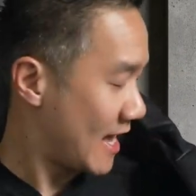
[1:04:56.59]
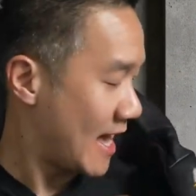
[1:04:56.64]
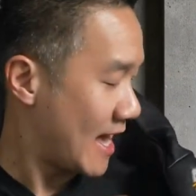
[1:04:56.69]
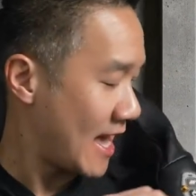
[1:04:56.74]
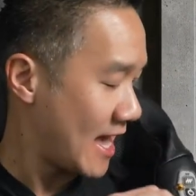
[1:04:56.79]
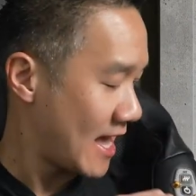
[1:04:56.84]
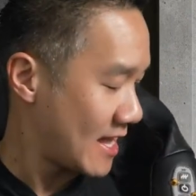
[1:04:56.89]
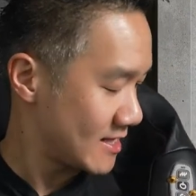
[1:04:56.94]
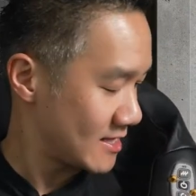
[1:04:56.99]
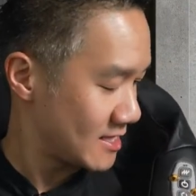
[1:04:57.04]

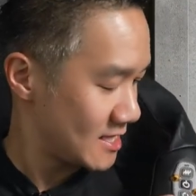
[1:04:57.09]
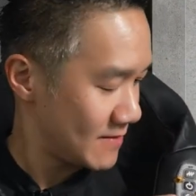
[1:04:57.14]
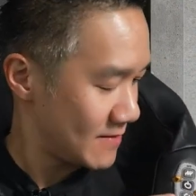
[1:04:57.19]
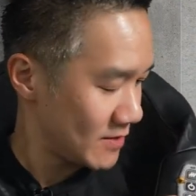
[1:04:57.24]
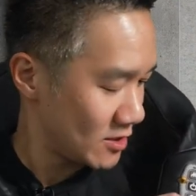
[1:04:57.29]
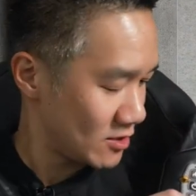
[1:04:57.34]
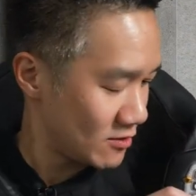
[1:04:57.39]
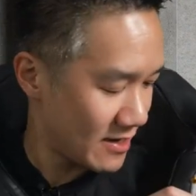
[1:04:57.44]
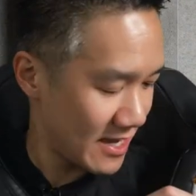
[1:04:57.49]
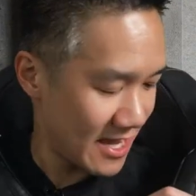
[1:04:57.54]
And let
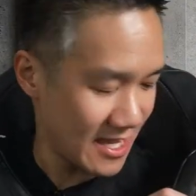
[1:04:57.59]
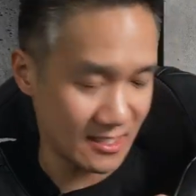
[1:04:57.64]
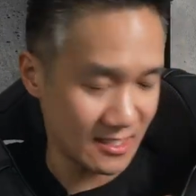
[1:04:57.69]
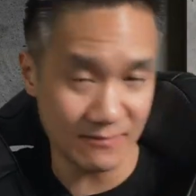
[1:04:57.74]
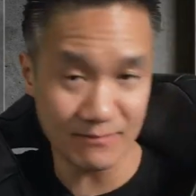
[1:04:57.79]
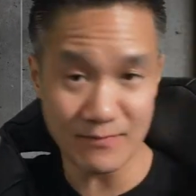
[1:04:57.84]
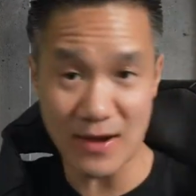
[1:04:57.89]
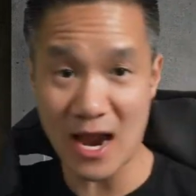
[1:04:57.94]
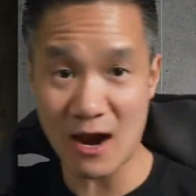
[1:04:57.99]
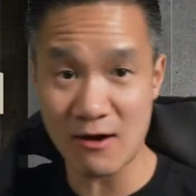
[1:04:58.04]
me go ahead
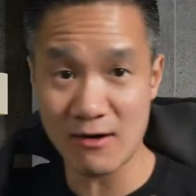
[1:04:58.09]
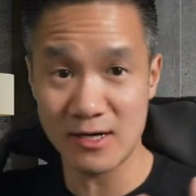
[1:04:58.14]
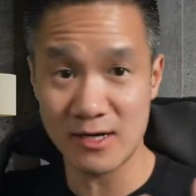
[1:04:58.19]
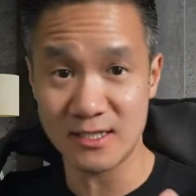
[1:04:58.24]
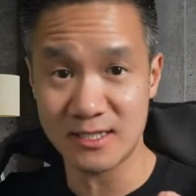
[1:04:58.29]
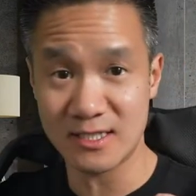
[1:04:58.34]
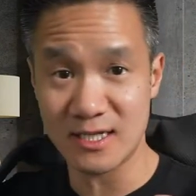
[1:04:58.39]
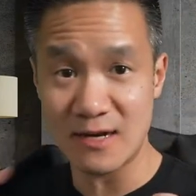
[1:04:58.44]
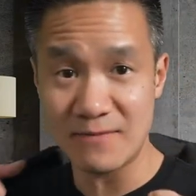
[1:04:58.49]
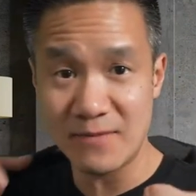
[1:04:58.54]
and power
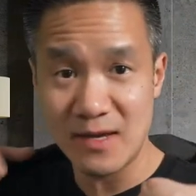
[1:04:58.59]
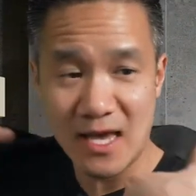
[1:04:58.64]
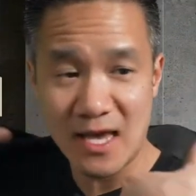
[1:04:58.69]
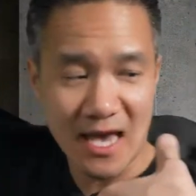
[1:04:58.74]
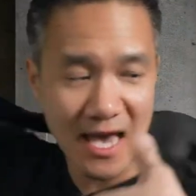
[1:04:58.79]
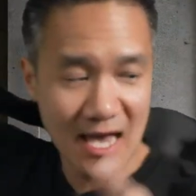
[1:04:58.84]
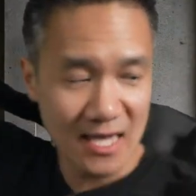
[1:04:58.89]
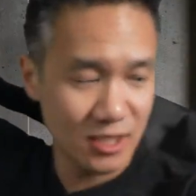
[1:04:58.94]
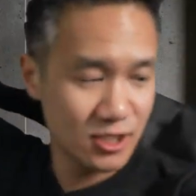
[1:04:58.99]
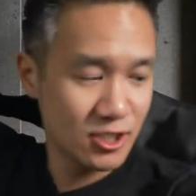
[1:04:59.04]
this up
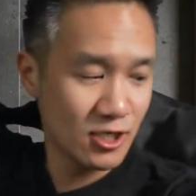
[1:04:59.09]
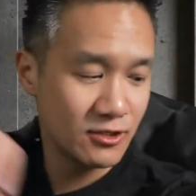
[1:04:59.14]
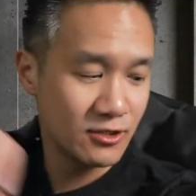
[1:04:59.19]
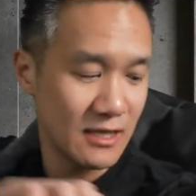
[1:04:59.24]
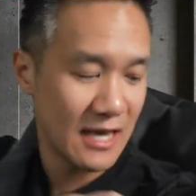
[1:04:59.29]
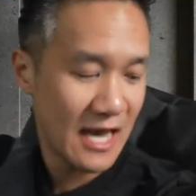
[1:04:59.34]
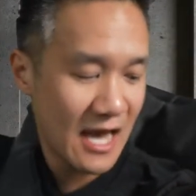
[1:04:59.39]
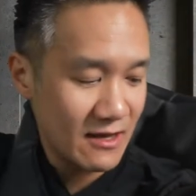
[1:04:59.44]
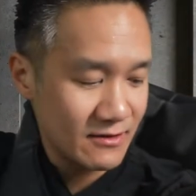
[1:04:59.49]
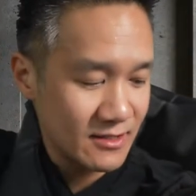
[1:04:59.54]
and show
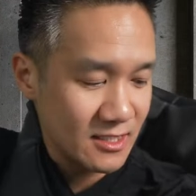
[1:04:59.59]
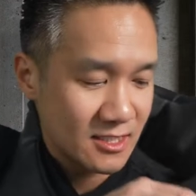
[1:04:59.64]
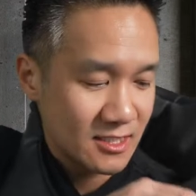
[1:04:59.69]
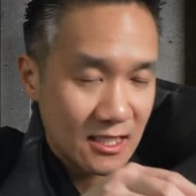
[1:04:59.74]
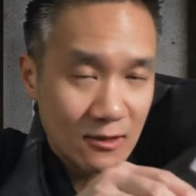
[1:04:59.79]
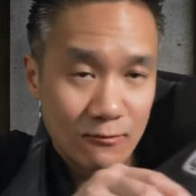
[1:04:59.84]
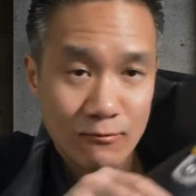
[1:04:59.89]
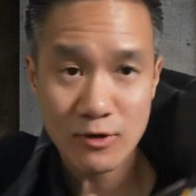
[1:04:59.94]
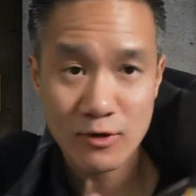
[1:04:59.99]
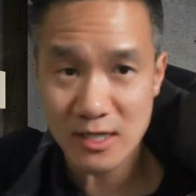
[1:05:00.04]
you how this
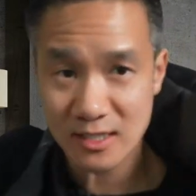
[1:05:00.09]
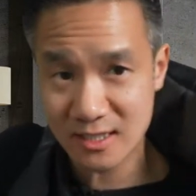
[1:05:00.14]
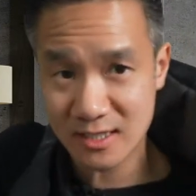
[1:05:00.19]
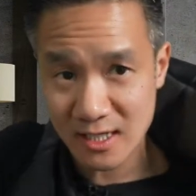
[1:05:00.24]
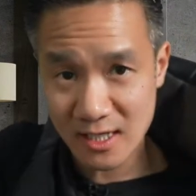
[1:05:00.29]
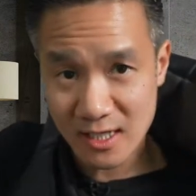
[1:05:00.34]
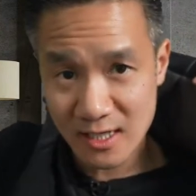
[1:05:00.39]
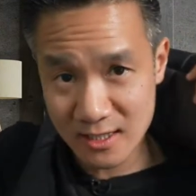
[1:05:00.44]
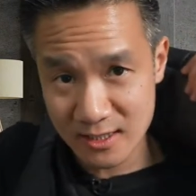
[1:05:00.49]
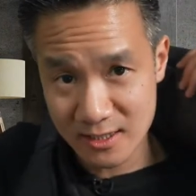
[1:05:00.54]
thing works.
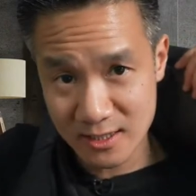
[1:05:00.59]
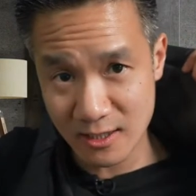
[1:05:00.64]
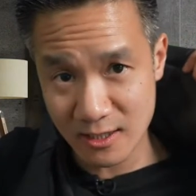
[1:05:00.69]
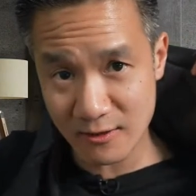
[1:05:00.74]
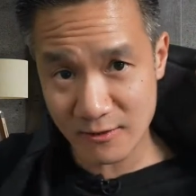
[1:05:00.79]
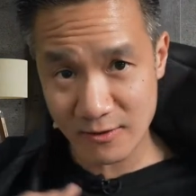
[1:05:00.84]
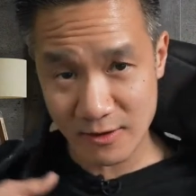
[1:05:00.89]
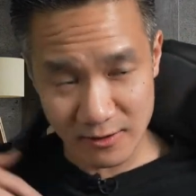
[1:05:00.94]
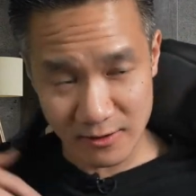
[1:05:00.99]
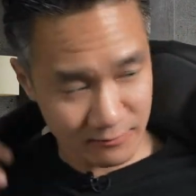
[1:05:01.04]

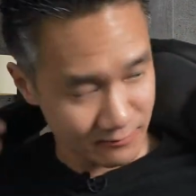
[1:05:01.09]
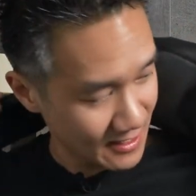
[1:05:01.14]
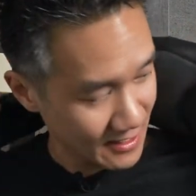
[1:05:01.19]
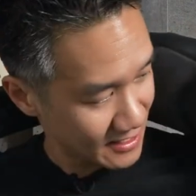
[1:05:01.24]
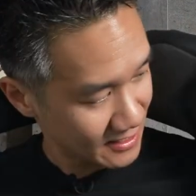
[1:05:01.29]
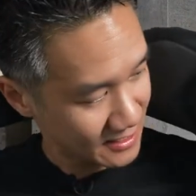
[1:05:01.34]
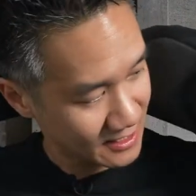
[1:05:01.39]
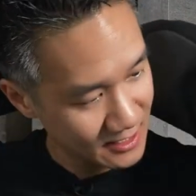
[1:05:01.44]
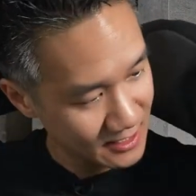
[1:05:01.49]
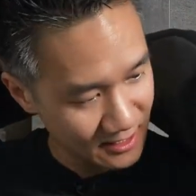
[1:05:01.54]
So
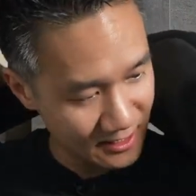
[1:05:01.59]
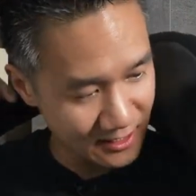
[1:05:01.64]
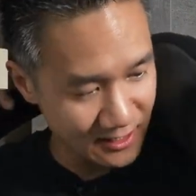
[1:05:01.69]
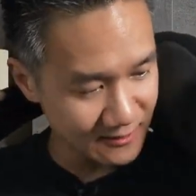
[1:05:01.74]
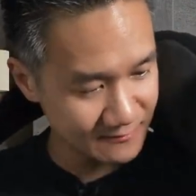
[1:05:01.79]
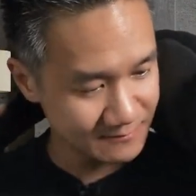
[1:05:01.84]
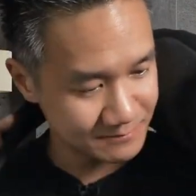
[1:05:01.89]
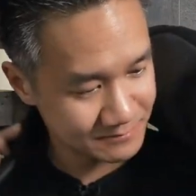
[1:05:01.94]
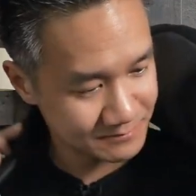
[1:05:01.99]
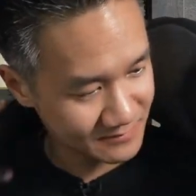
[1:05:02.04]
right
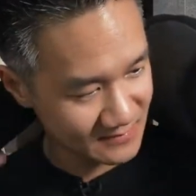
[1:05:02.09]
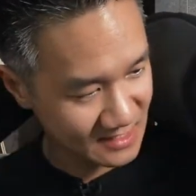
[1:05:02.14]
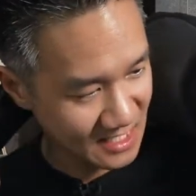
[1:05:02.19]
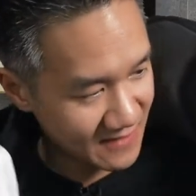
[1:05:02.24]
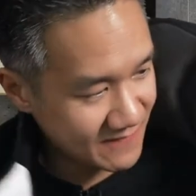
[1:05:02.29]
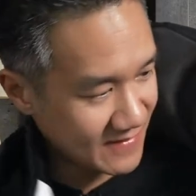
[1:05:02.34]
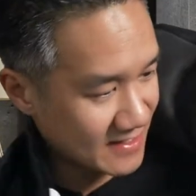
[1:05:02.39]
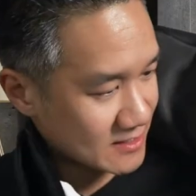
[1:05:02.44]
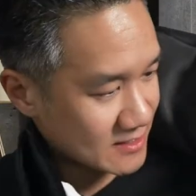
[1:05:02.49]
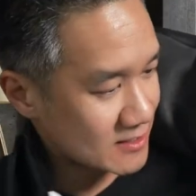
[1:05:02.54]
here,
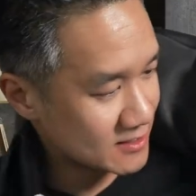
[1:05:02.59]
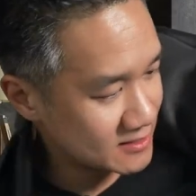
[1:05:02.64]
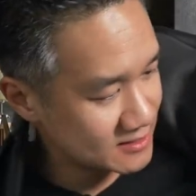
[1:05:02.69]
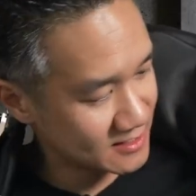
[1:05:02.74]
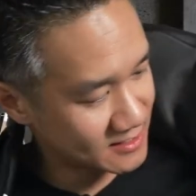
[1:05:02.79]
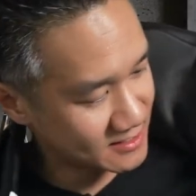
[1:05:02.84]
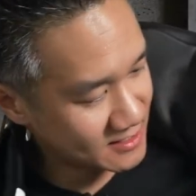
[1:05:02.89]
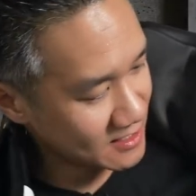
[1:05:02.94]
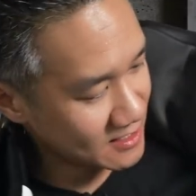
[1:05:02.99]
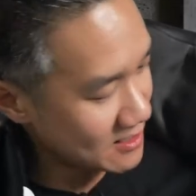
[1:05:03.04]
if I turn
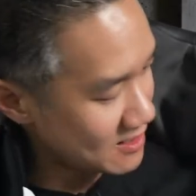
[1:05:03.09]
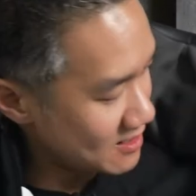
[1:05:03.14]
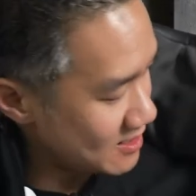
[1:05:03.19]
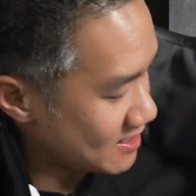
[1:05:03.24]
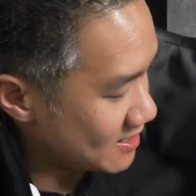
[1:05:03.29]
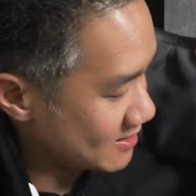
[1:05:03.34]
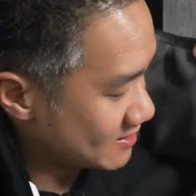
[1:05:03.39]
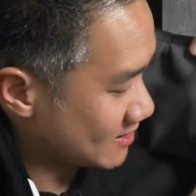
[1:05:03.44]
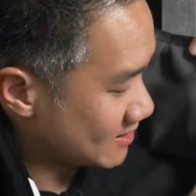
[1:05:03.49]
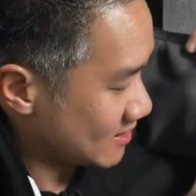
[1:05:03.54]
this thing
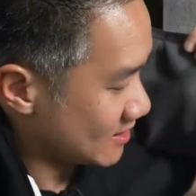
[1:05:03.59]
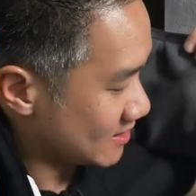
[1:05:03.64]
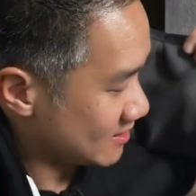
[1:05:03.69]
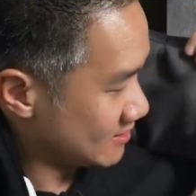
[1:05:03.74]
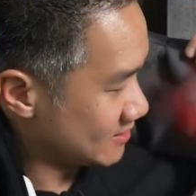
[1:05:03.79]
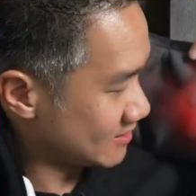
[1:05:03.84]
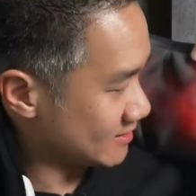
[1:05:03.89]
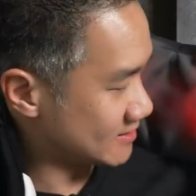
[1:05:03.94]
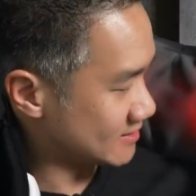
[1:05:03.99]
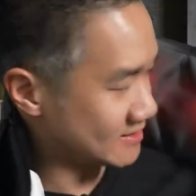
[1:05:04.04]
on,
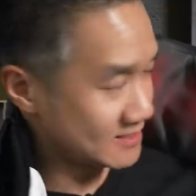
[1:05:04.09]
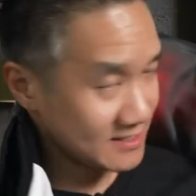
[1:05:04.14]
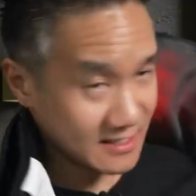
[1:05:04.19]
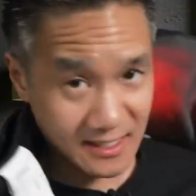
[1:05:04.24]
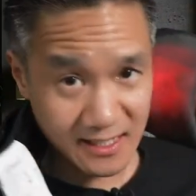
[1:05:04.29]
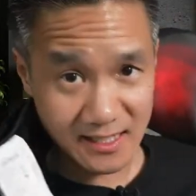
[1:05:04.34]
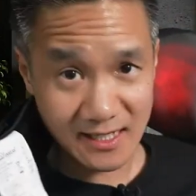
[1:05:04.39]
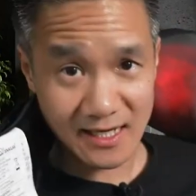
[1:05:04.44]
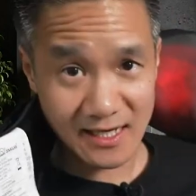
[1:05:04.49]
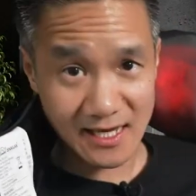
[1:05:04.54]
you can
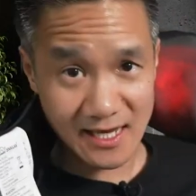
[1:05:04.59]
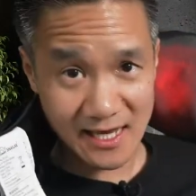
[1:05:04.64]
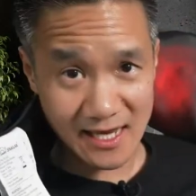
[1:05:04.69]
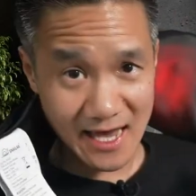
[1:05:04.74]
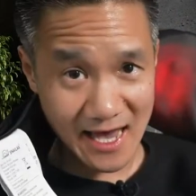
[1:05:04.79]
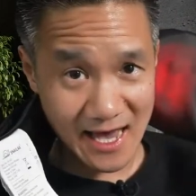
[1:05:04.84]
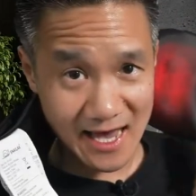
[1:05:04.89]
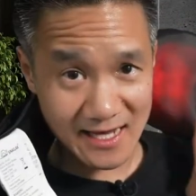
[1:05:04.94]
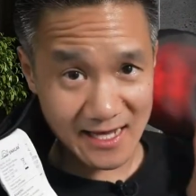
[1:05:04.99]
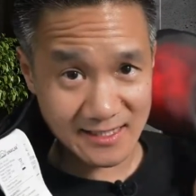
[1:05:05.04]
see it
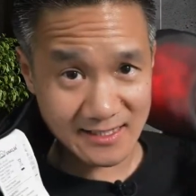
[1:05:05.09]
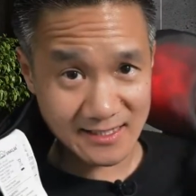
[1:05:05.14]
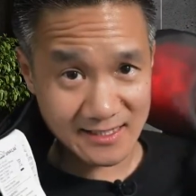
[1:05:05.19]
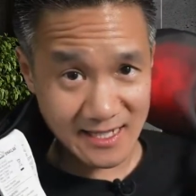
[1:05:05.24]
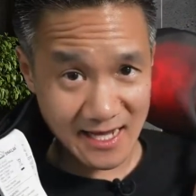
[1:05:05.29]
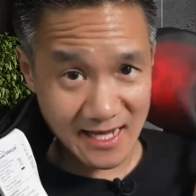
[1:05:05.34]
has